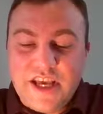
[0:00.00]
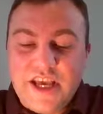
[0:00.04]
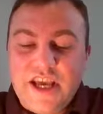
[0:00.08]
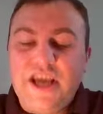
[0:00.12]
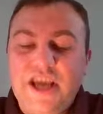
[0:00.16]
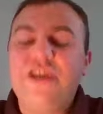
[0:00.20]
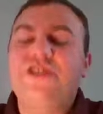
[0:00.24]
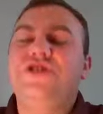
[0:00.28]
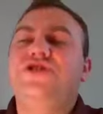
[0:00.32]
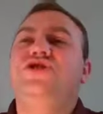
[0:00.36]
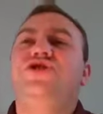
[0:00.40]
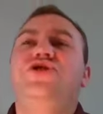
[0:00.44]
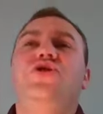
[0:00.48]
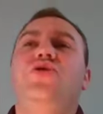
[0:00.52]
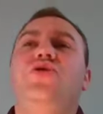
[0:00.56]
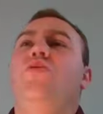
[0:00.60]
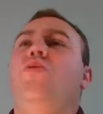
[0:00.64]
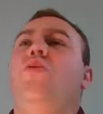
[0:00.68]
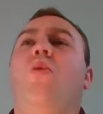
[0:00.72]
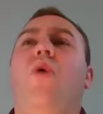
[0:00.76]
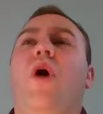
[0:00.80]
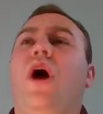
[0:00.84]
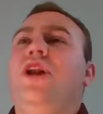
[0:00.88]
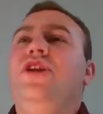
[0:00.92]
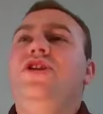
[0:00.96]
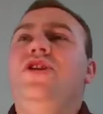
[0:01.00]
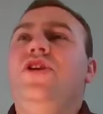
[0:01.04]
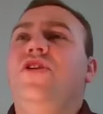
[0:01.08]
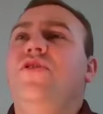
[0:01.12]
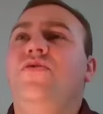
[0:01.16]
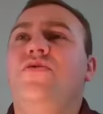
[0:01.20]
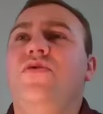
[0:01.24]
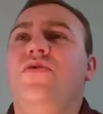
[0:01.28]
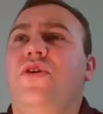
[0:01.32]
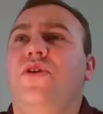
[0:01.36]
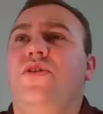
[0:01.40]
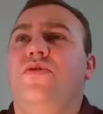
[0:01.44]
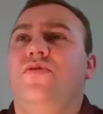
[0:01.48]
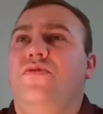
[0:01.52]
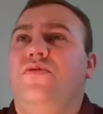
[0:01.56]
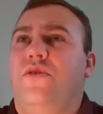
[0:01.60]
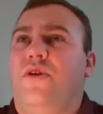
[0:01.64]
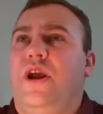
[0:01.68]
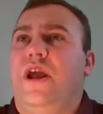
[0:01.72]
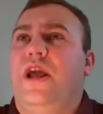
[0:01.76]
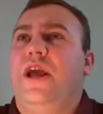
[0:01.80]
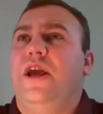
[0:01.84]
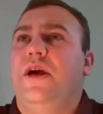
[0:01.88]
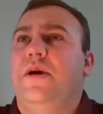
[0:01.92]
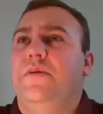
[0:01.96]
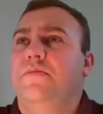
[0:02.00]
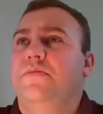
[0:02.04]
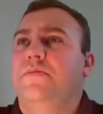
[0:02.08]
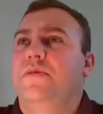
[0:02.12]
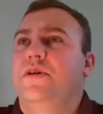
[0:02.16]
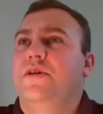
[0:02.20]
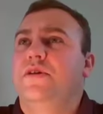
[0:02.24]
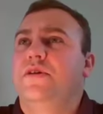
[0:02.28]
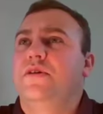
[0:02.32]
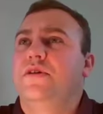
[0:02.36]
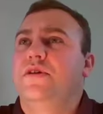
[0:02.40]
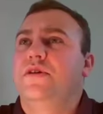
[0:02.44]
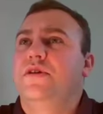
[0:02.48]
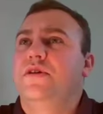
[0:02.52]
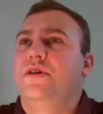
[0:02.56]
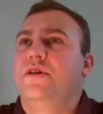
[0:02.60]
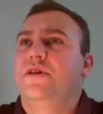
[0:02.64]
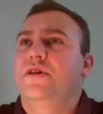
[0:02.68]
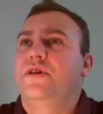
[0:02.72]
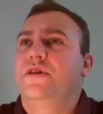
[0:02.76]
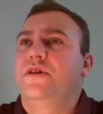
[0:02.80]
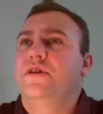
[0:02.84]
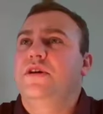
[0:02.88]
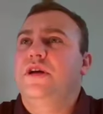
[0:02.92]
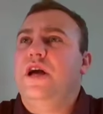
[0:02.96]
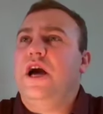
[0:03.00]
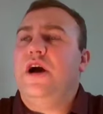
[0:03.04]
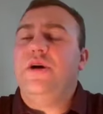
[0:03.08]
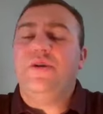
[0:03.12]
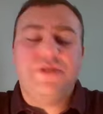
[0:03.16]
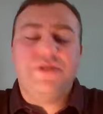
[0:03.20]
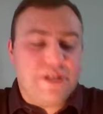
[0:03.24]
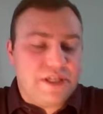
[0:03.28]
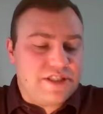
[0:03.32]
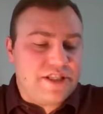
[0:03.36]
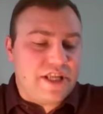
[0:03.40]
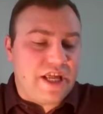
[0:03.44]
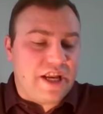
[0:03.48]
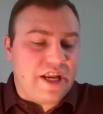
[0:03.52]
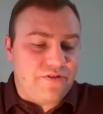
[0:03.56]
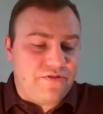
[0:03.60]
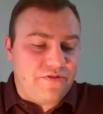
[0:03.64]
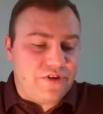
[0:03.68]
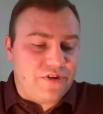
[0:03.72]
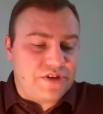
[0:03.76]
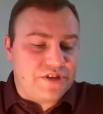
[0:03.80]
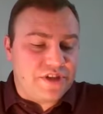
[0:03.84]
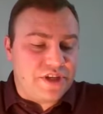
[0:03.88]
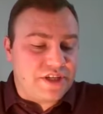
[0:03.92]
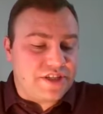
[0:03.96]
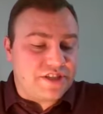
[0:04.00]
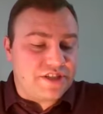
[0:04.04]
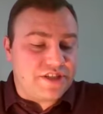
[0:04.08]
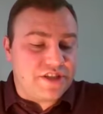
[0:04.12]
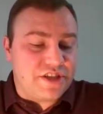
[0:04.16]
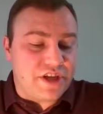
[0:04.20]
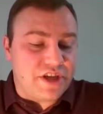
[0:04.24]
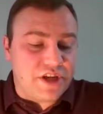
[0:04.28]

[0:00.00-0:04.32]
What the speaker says: it's too wonderful for him. How he says that in verse 6,